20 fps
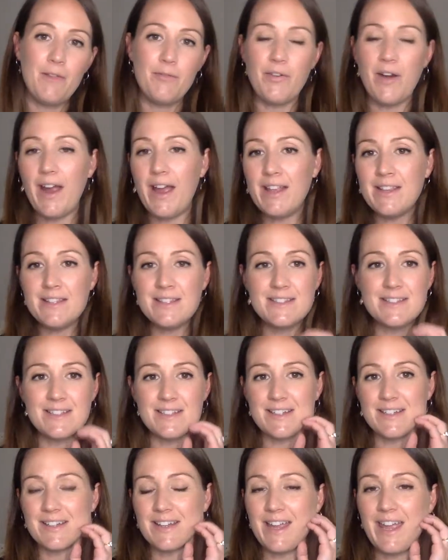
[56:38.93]
friends
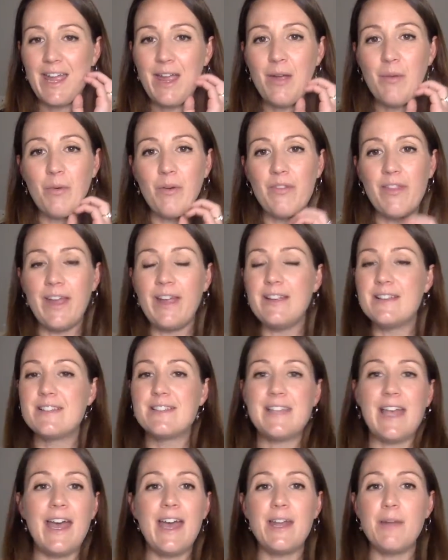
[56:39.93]
and hear what they
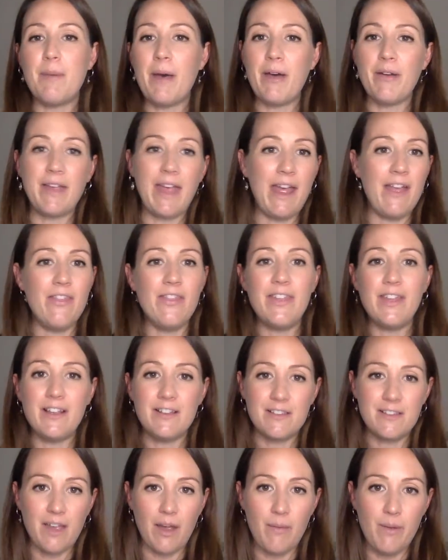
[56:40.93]
said about getting
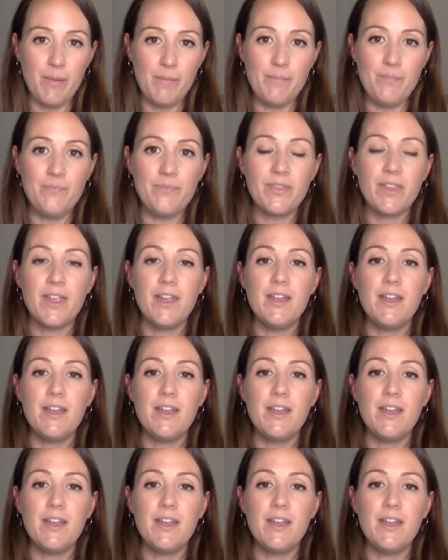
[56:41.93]
things going.